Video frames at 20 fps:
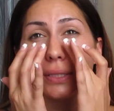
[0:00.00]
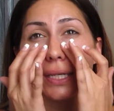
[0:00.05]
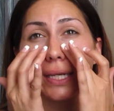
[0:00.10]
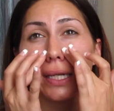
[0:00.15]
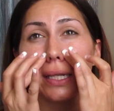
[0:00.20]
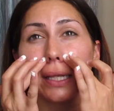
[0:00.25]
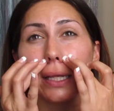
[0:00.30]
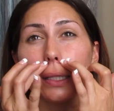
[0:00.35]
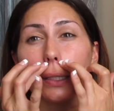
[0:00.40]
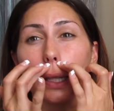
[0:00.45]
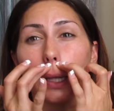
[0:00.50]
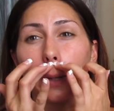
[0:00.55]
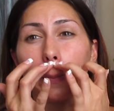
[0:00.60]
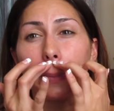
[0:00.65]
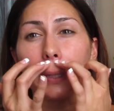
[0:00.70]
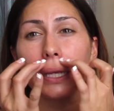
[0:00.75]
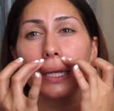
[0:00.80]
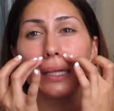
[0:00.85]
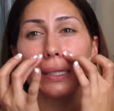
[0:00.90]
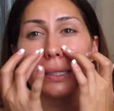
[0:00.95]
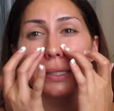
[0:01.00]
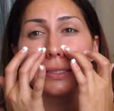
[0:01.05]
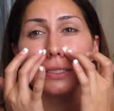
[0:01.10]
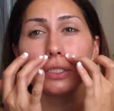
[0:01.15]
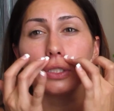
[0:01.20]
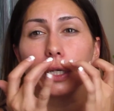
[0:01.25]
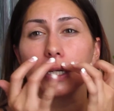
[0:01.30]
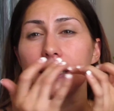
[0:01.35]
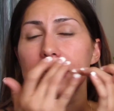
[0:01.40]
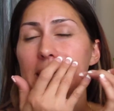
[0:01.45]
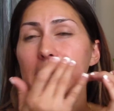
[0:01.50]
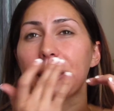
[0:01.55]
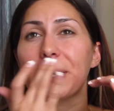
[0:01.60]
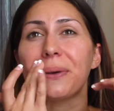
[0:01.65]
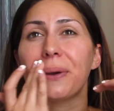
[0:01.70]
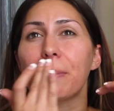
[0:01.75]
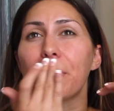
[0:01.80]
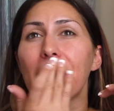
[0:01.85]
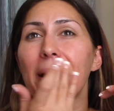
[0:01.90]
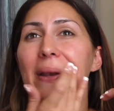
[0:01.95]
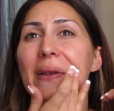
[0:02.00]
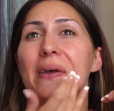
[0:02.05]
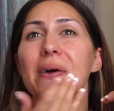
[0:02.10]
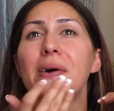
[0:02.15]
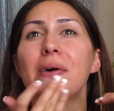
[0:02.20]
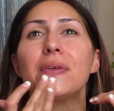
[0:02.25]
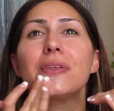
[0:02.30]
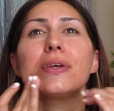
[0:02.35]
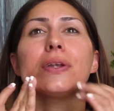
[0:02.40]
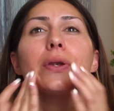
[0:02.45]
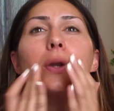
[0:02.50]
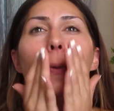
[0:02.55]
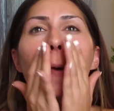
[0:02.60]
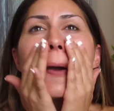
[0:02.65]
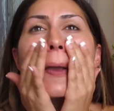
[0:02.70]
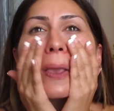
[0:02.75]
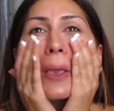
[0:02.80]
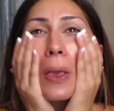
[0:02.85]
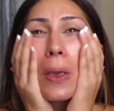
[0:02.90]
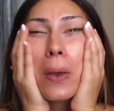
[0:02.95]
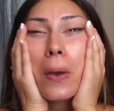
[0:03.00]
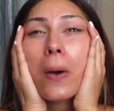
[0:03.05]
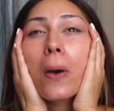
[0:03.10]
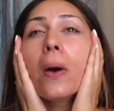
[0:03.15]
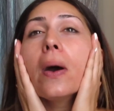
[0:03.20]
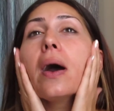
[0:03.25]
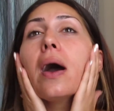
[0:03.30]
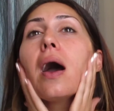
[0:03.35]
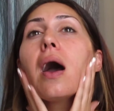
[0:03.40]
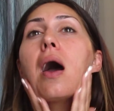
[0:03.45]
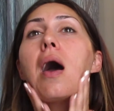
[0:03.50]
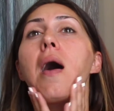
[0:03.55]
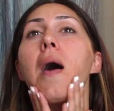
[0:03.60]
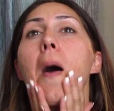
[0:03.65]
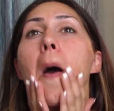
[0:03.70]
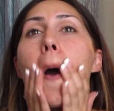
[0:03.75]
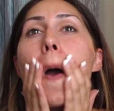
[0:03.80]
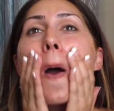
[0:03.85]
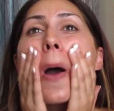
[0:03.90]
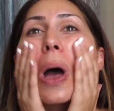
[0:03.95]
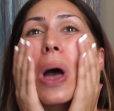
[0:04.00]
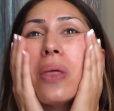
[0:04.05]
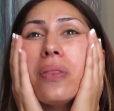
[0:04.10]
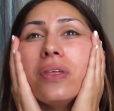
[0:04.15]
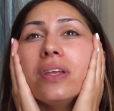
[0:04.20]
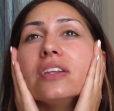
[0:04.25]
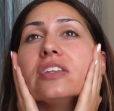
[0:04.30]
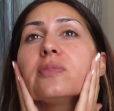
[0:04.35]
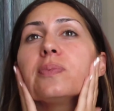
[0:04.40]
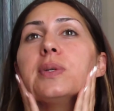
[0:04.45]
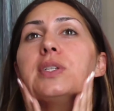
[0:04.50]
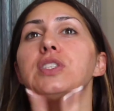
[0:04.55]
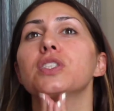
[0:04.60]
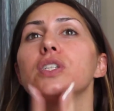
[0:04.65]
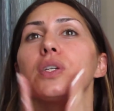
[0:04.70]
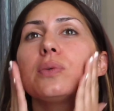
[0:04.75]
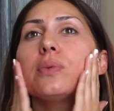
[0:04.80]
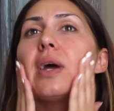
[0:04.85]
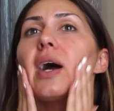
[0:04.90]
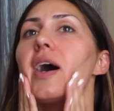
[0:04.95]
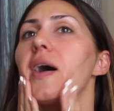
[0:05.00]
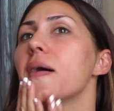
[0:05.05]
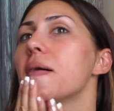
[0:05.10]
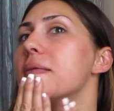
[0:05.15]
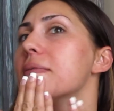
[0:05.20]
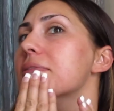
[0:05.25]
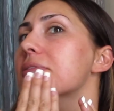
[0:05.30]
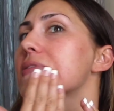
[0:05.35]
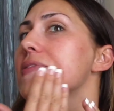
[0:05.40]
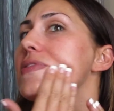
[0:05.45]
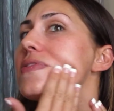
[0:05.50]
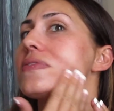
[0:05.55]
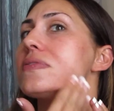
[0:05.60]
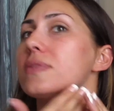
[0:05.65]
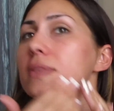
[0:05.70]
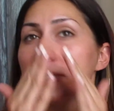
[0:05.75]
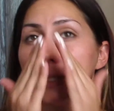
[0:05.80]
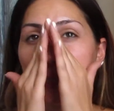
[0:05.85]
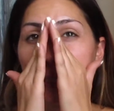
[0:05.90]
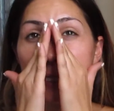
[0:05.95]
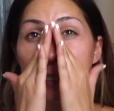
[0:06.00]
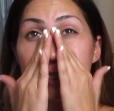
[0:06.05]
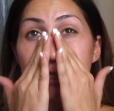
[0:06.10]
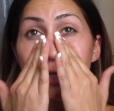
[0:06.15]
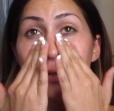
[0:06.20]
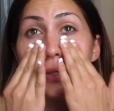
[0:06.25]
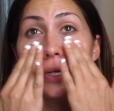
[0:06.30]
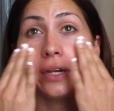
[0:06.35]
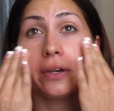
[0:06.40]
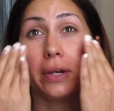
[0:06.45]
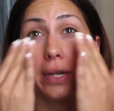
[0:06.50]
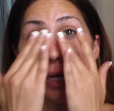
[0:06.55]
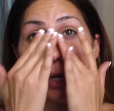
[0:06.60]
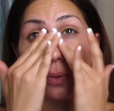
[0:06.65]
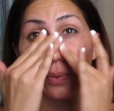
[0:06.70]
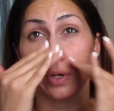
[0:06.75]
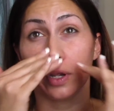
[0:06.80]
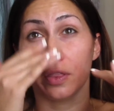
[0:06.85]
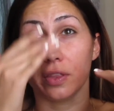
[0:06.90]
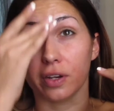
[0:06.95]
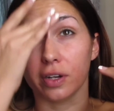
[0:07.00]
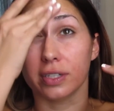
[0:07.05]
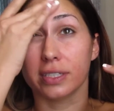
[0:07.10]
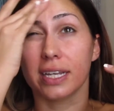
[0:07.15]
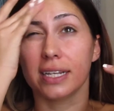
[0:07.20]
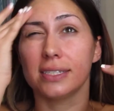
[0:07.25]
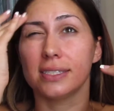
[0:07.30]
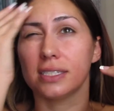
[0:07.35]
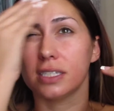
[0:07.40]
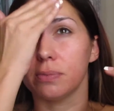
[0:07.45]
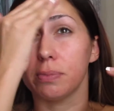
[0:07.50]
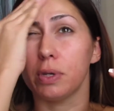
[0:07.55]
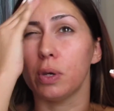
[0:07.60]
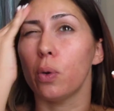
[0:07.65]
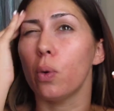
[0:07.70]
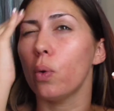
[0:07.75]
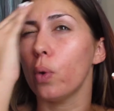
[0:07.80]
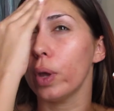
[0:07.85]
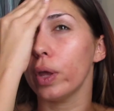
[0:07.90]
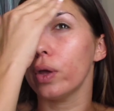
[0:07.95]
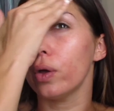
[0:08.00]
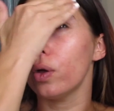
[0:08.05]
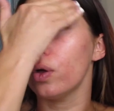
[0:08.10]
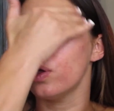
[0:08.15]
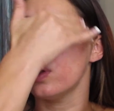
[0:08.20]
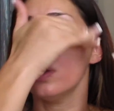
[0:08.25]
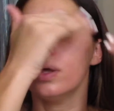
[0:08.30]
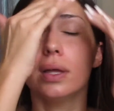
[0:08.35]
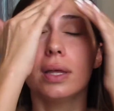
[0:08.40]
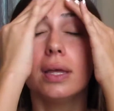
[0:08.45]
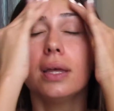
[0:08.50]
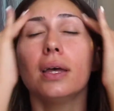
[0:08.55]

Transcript: I get like a lot of peelies and dry skin around my nose. I don't know about you. And then especially around the T-zone area where there tends to be oil.